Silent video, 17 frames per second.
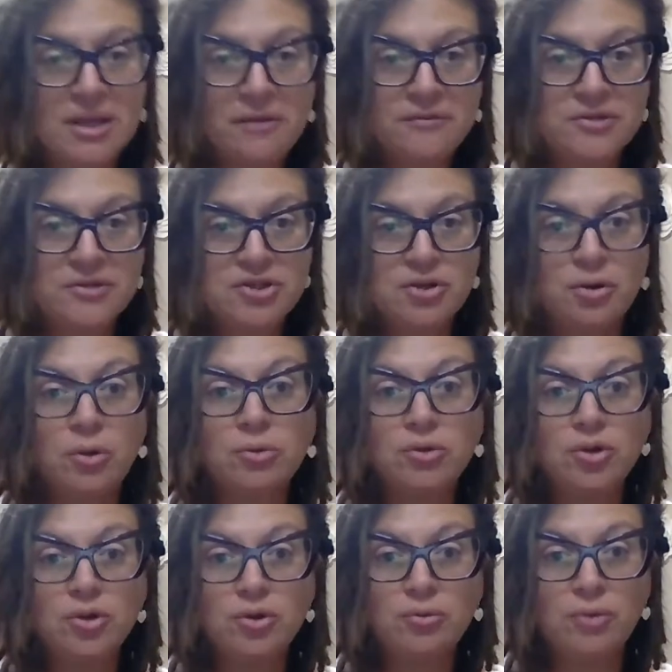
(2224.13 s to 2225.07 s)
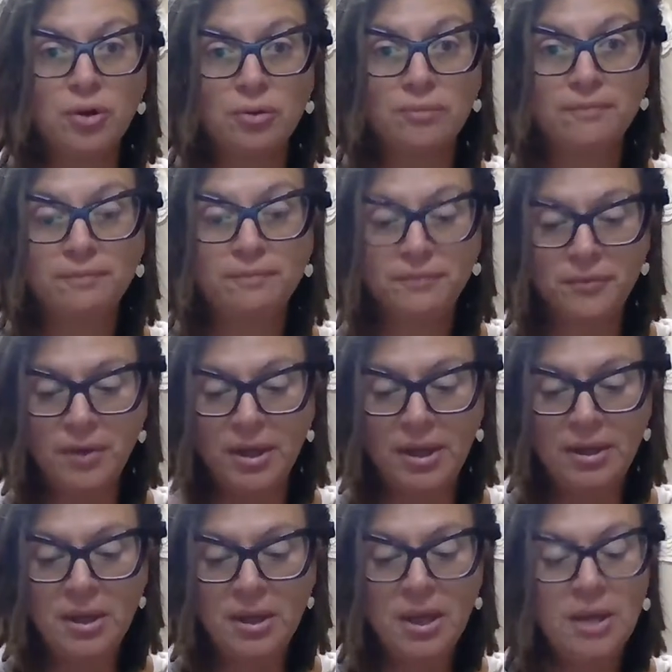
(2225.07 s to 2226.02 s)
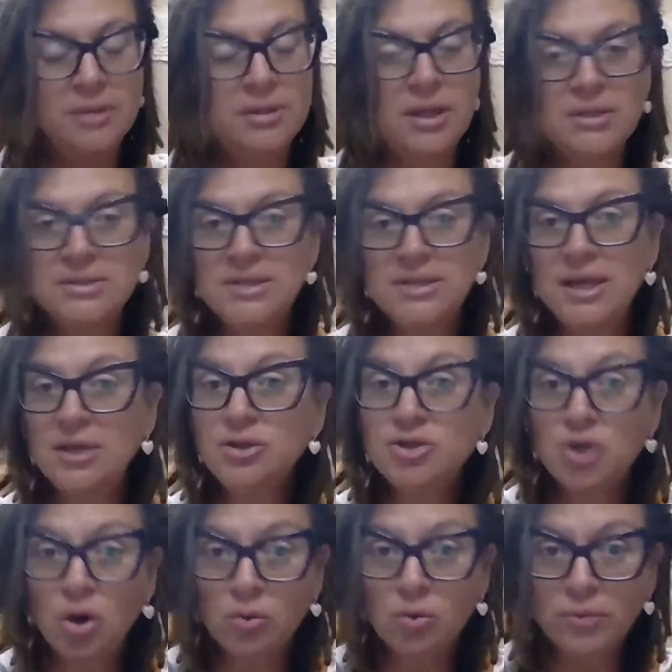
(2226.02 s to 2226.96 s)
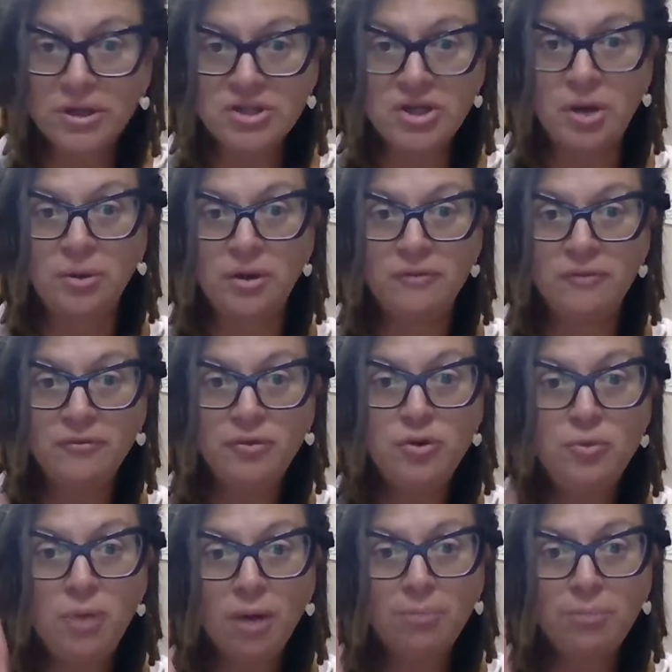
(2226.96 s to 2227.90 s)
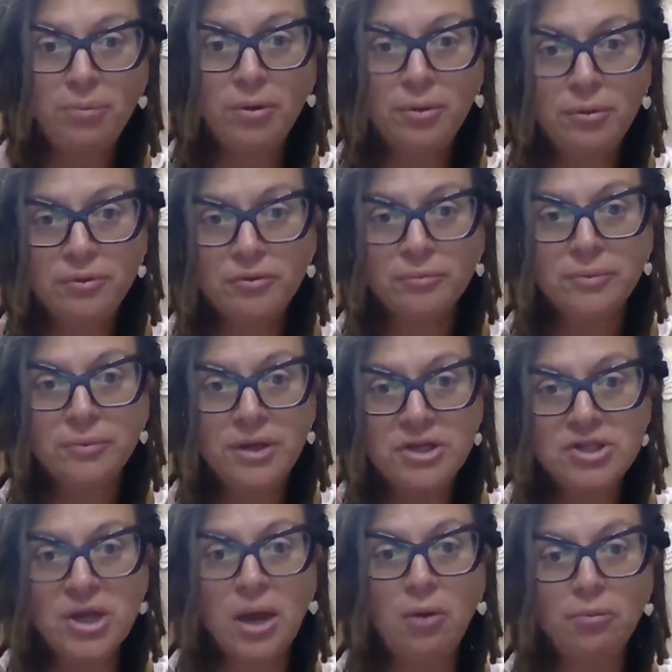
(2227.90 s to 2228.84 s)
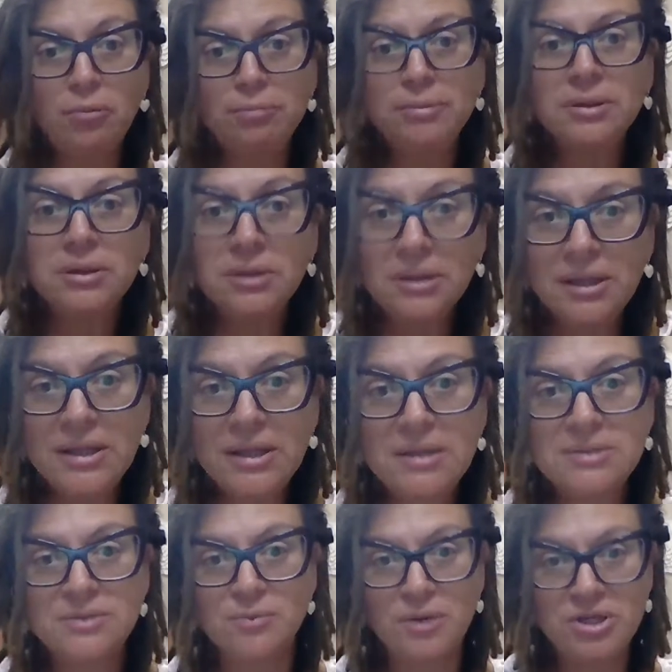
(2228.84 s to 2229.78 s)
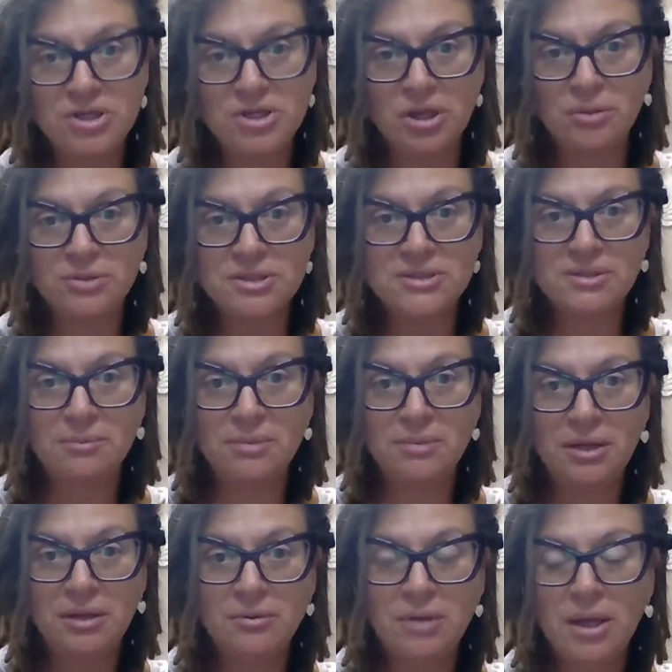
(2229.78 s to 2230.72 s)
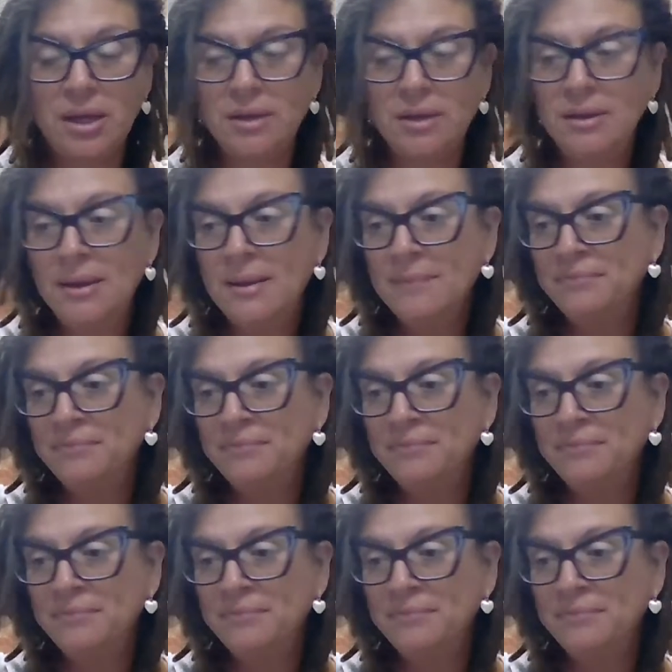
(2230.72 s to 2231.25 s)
yourself as your own guru. Okay. Not saying don't reach out. If you are pulled to reach out, please reach out to somebody. Okay.